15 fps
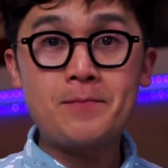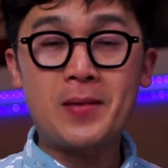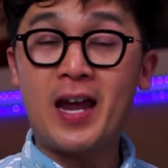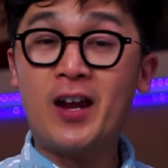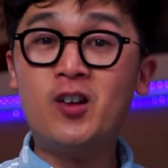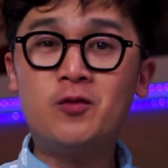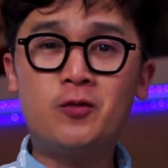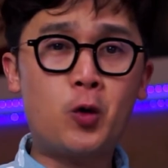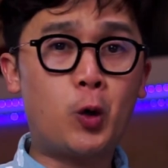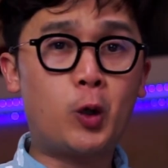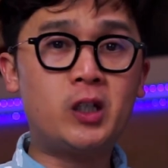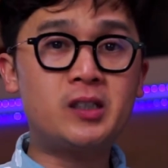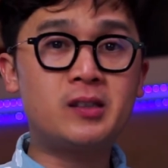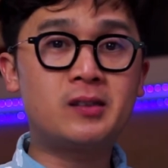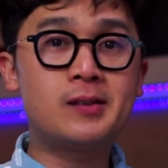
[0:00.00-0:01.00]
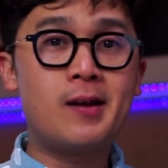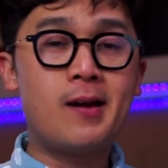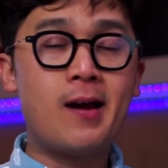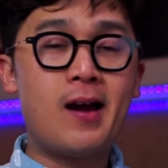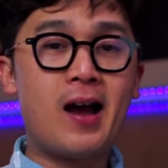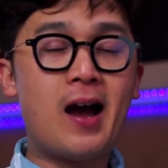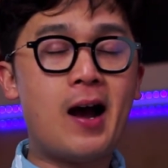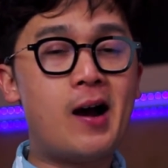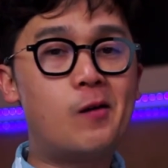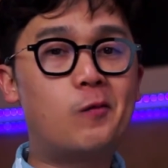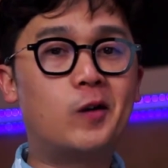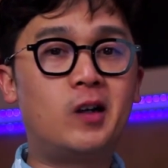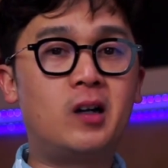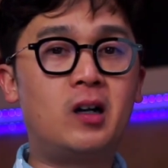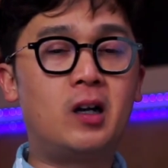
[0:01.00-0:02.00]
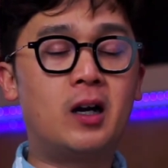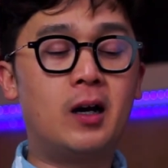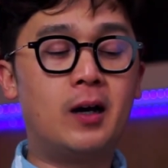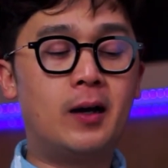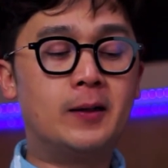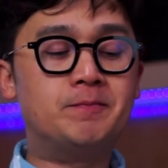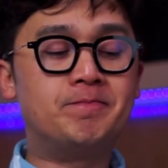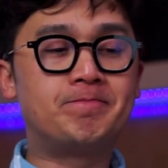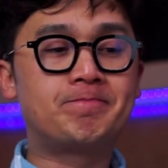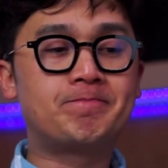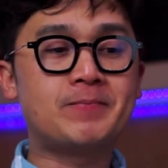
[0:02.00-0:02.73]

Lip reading: and of course our